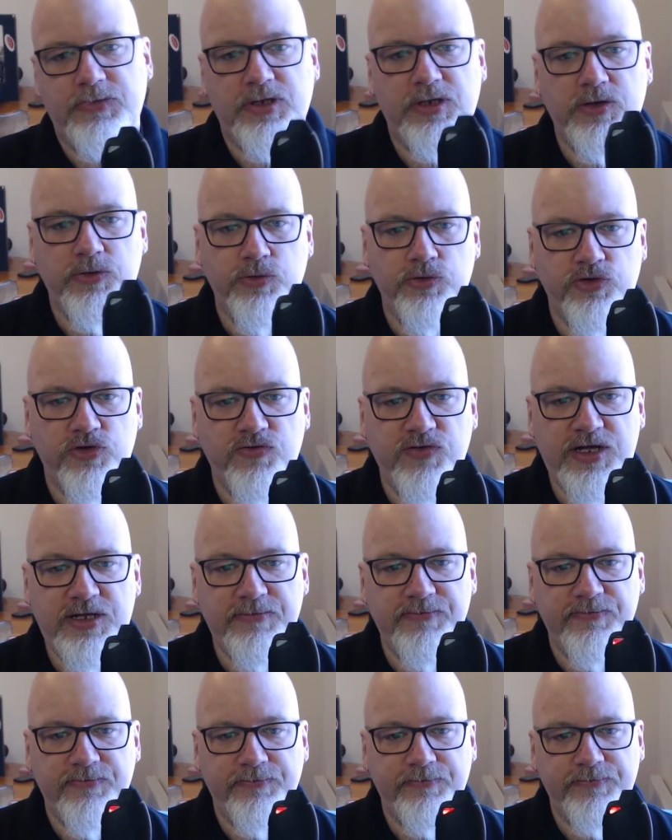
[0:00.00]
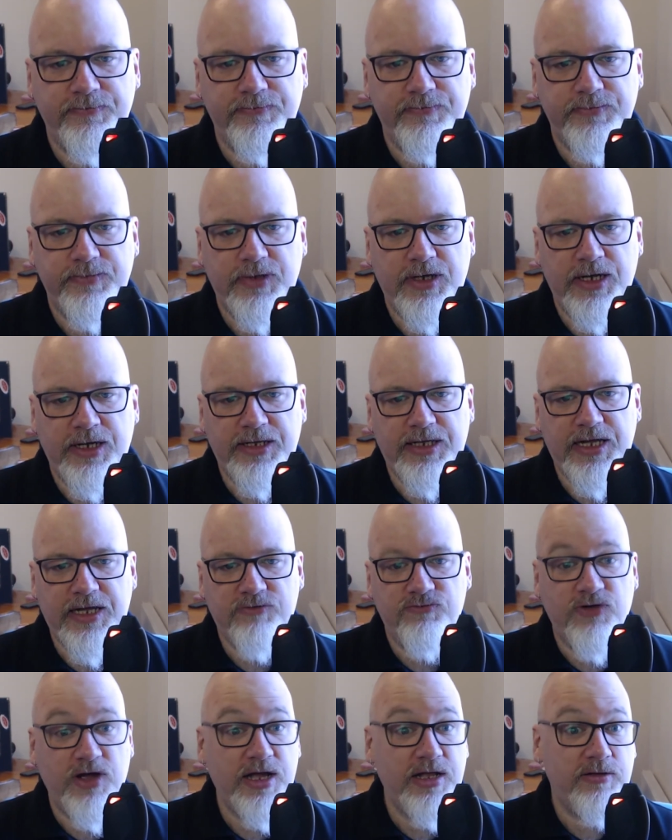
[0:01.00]
It goes green and
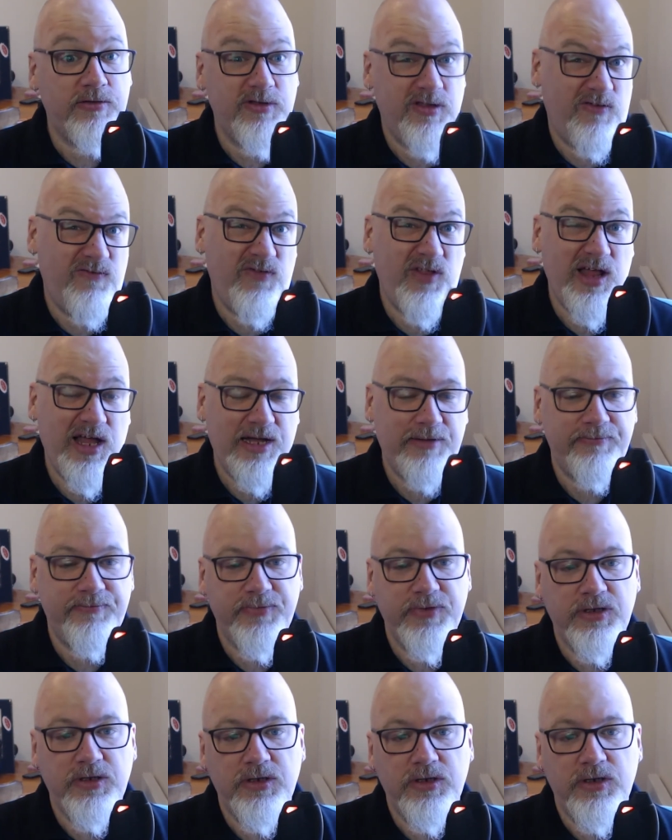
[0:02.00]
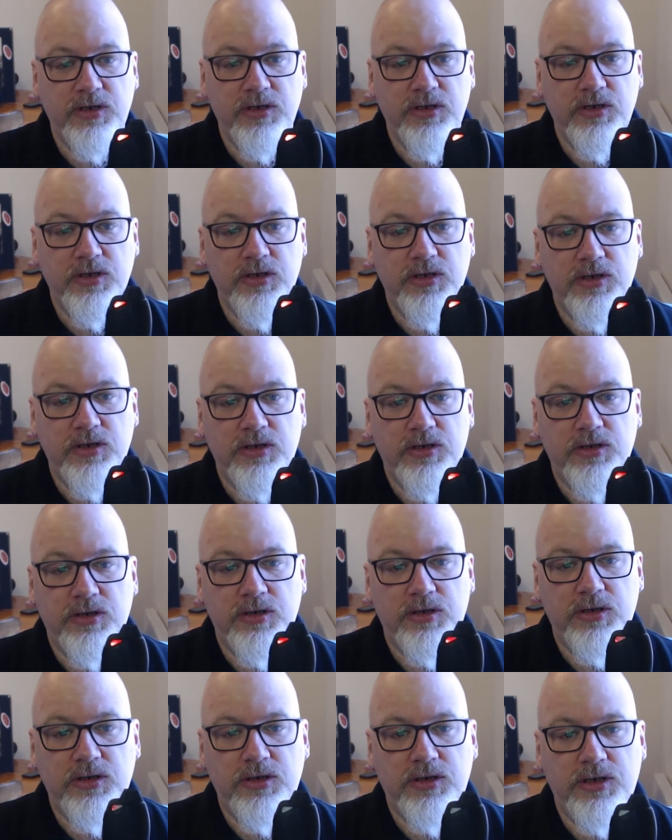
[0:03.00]
then red because it's flat,
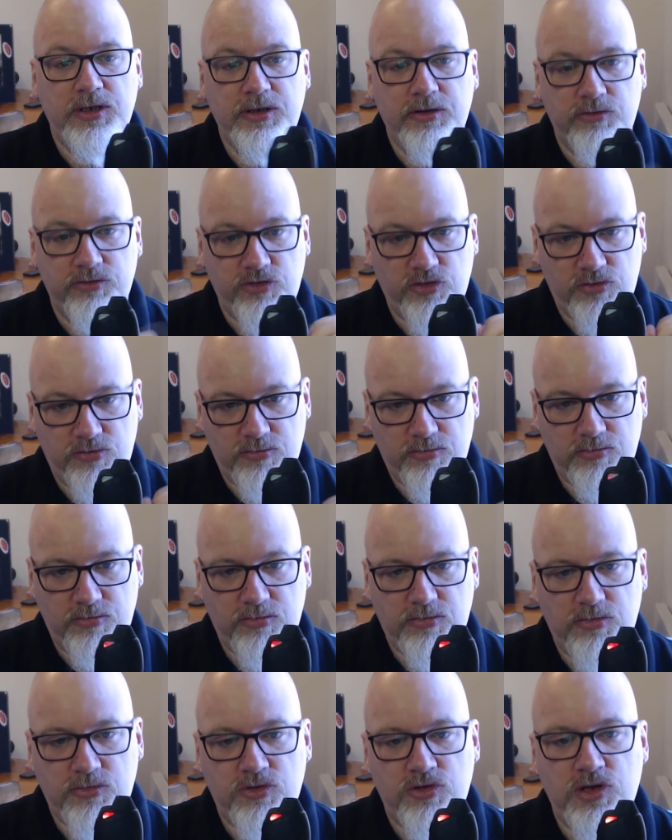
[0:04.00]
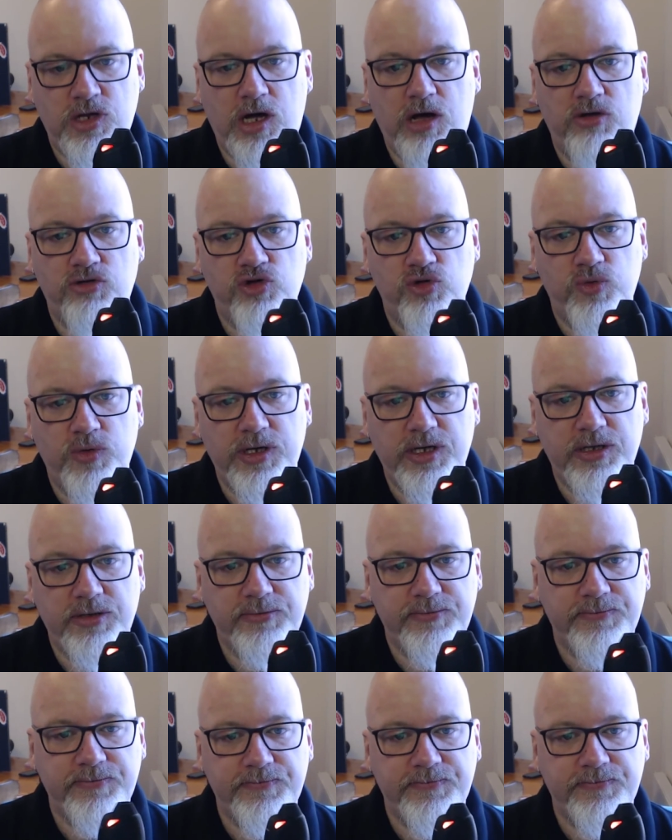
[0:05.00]
and it'll just charge away.